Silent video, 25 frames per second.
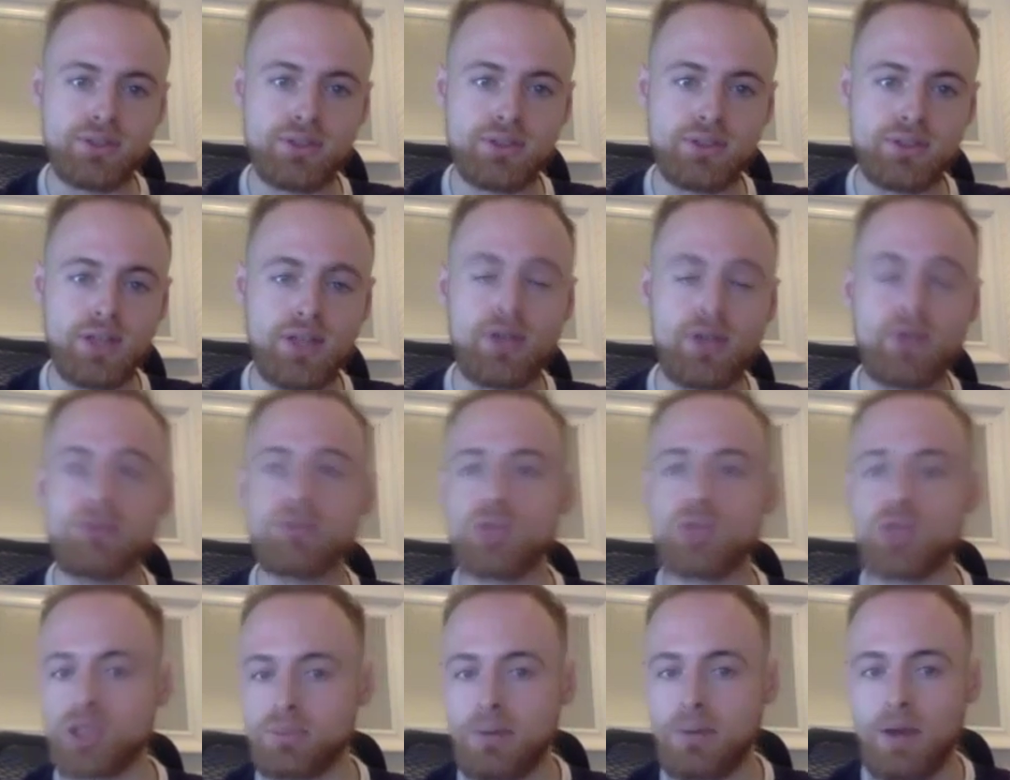I know we
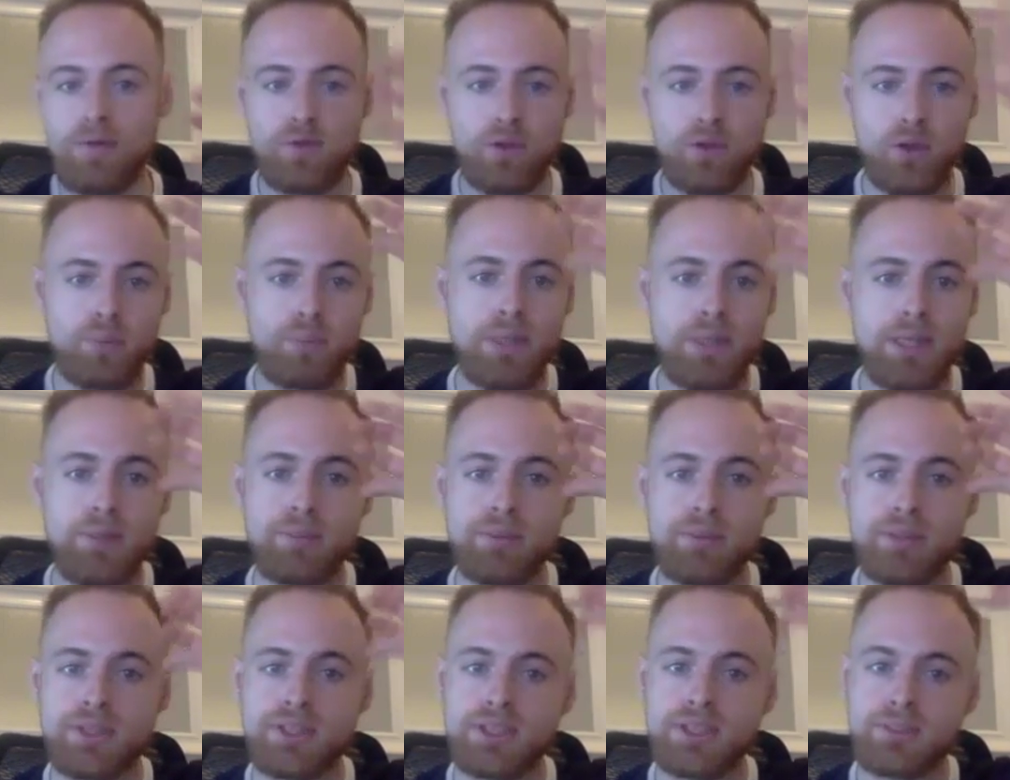talked about a few
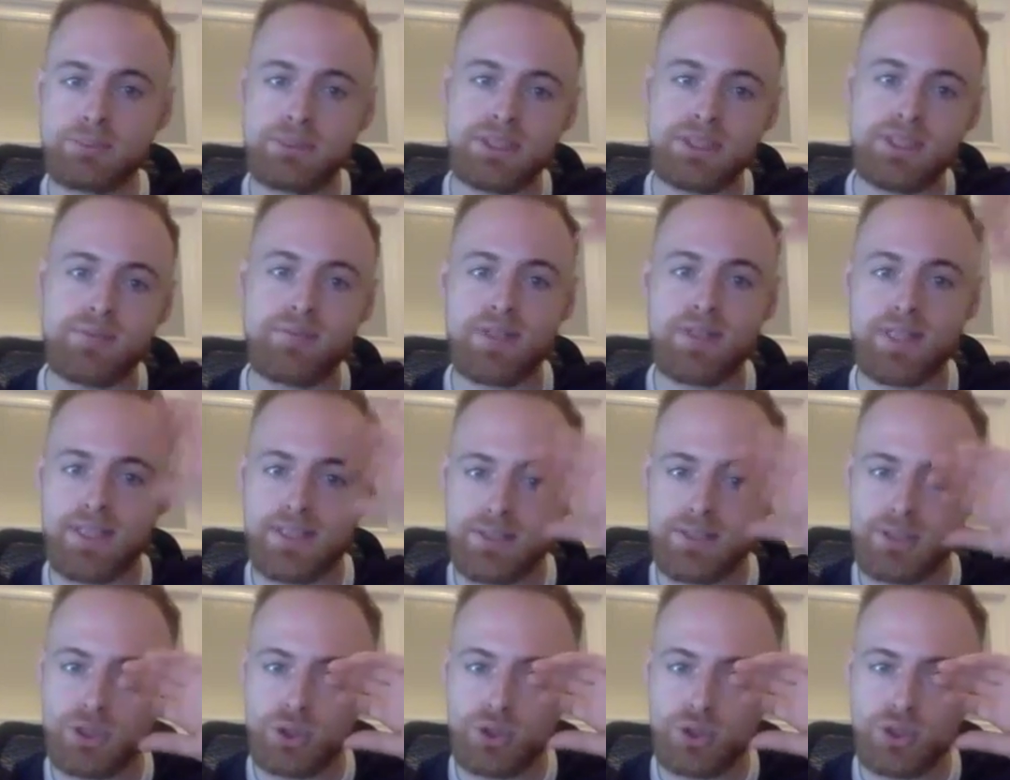people in specific
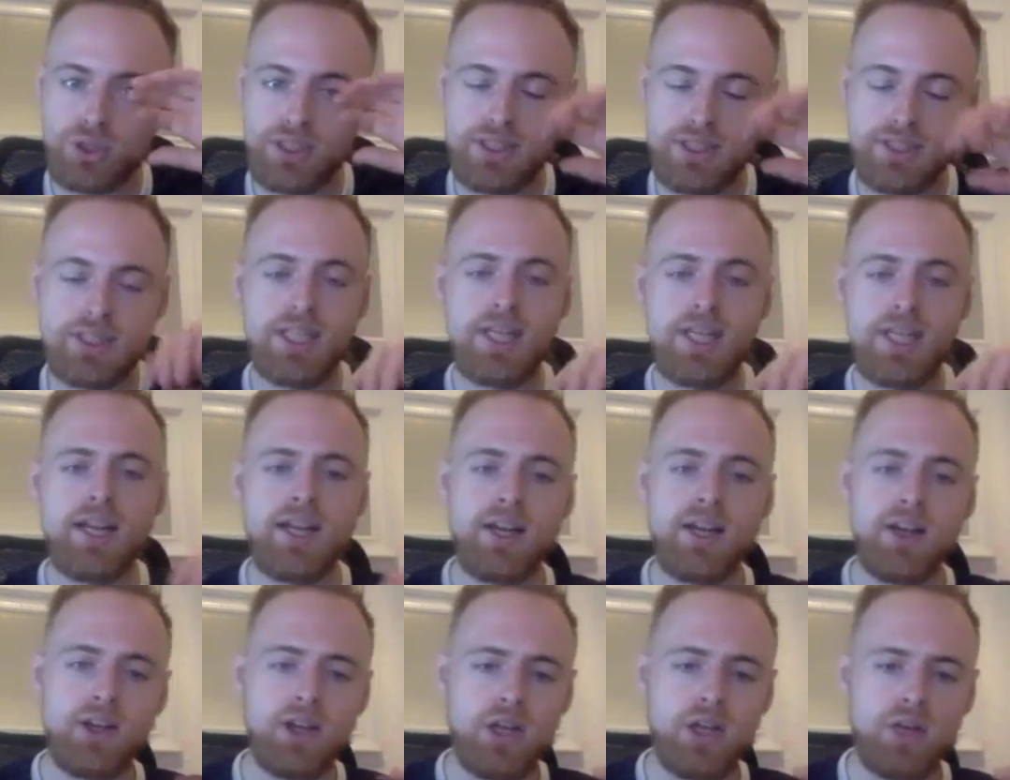industries
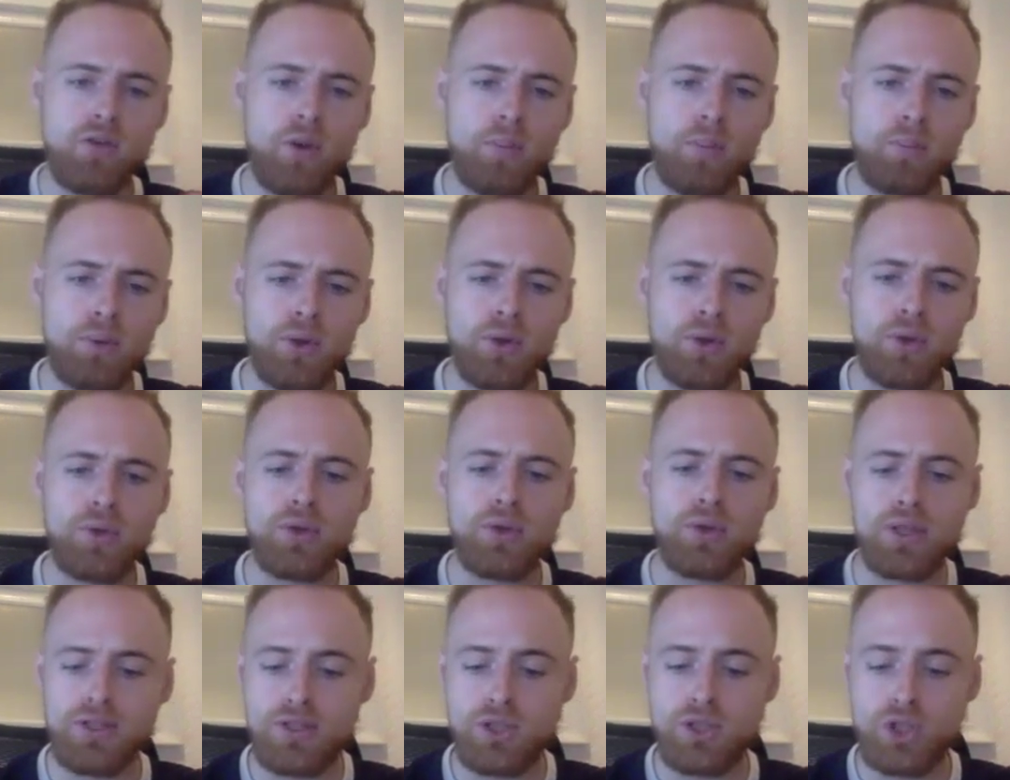earlier on, but who
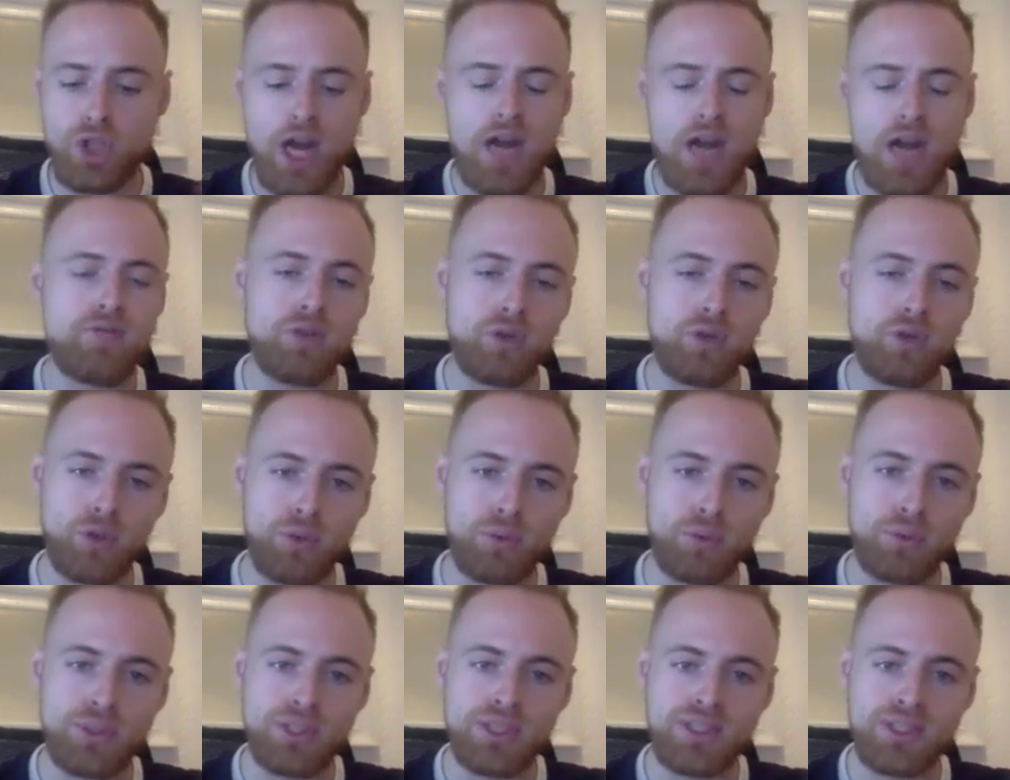in general, who
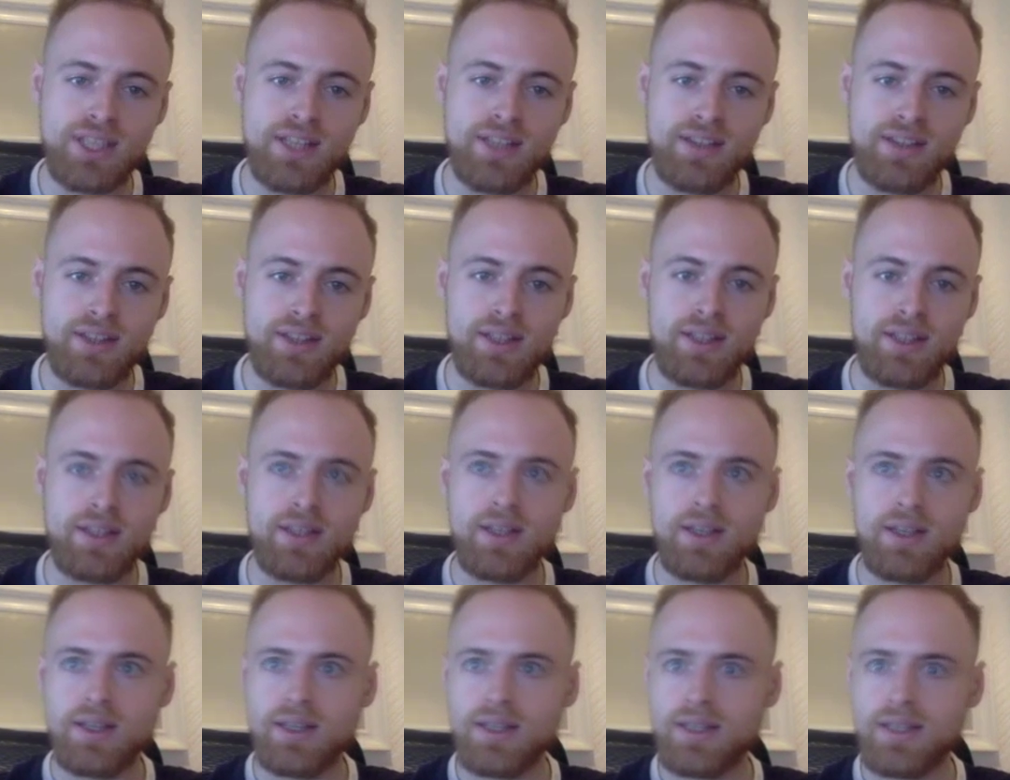would you say are the
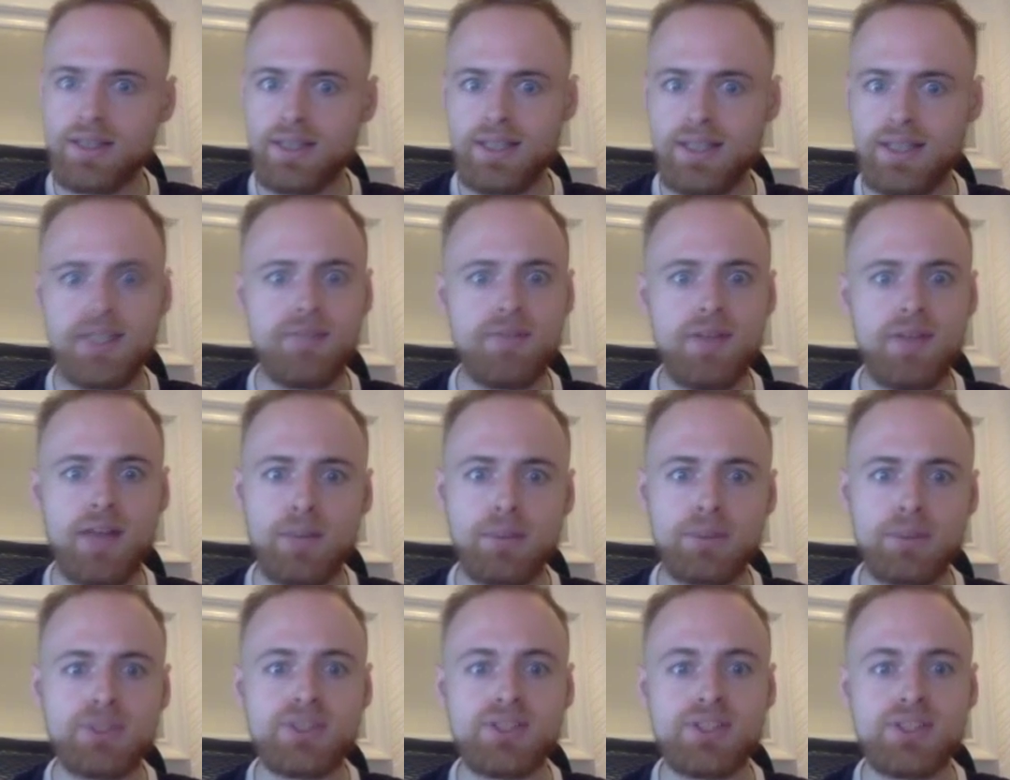key
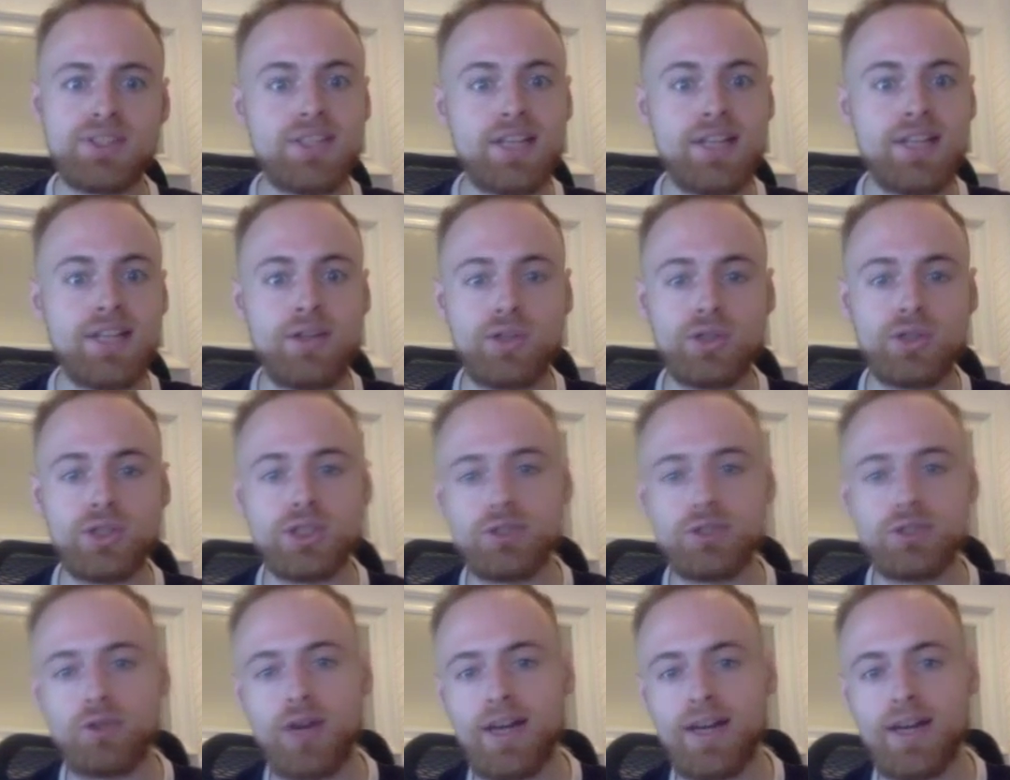developers of this technology
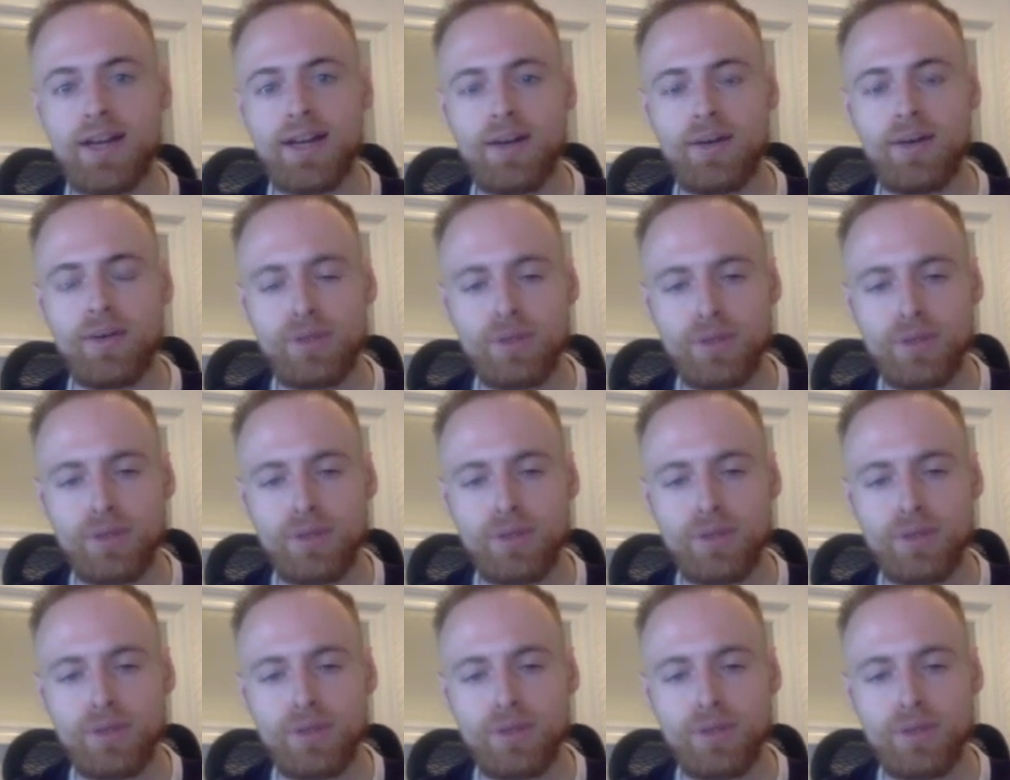right now?